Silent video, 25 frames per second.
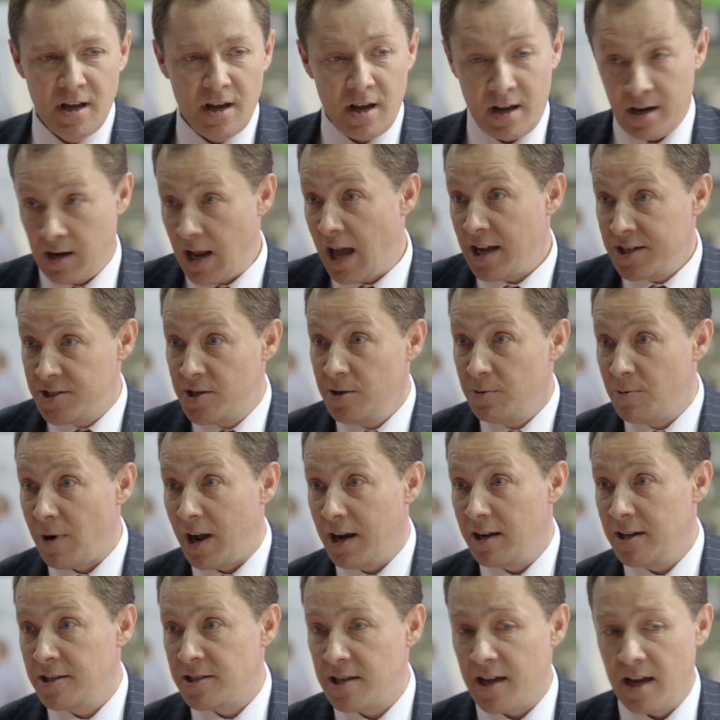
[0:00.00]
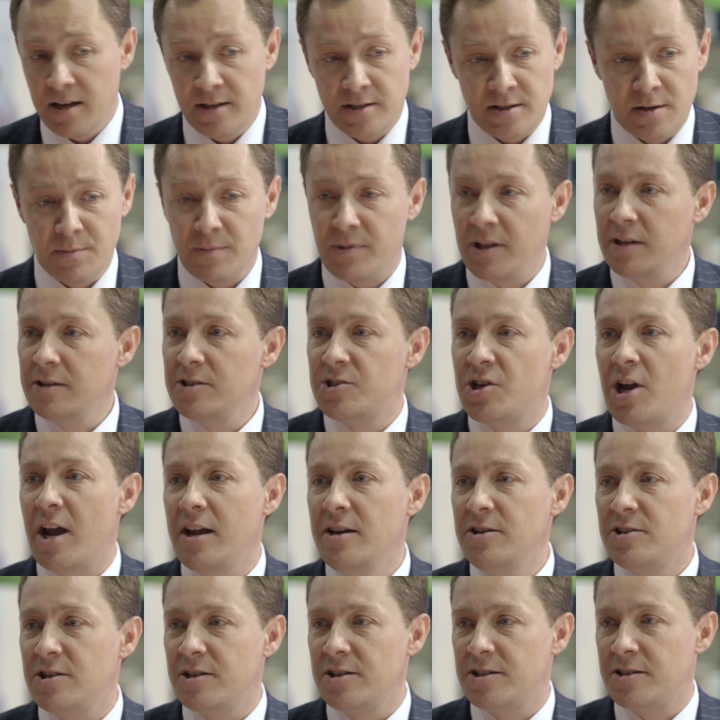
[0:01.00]
and as you rightly say, something
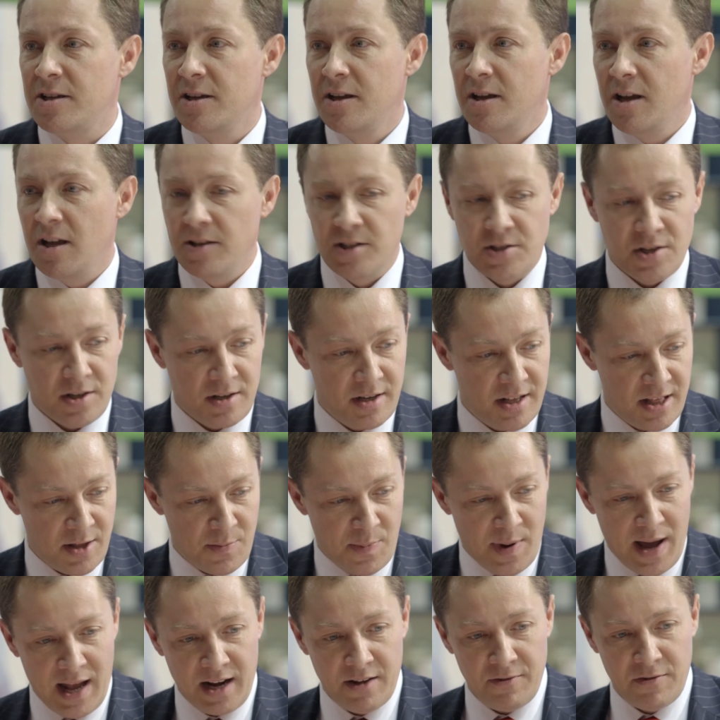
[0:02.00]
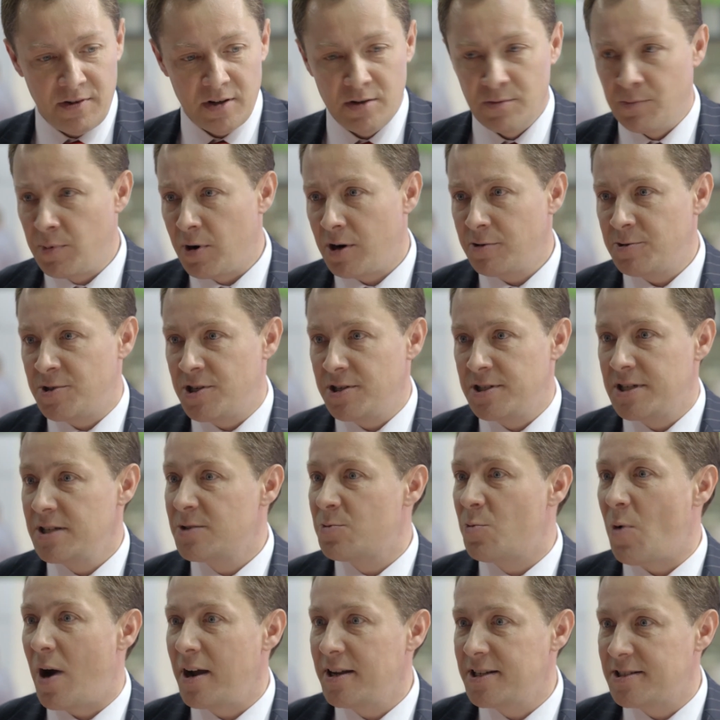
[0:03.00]
changes, and suddenly the pallet full of brochures
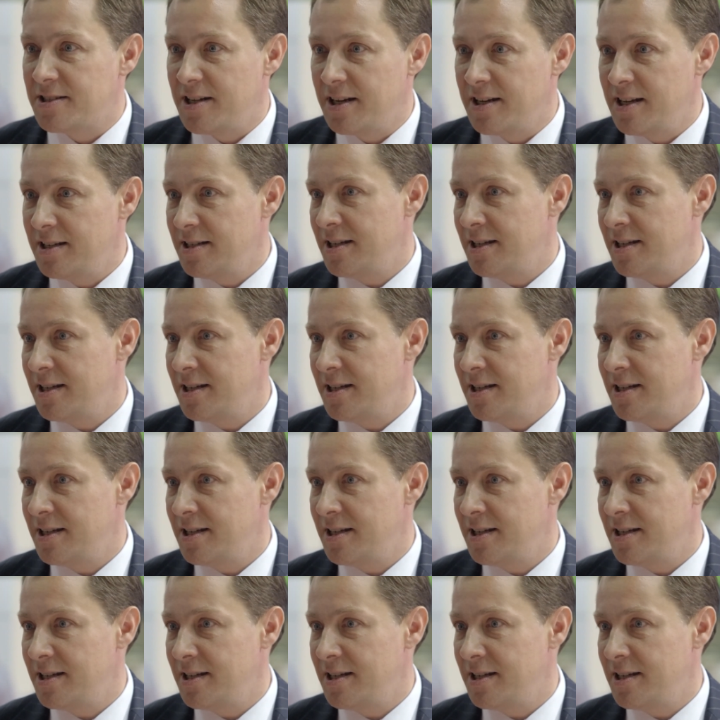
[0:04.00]
is wasted.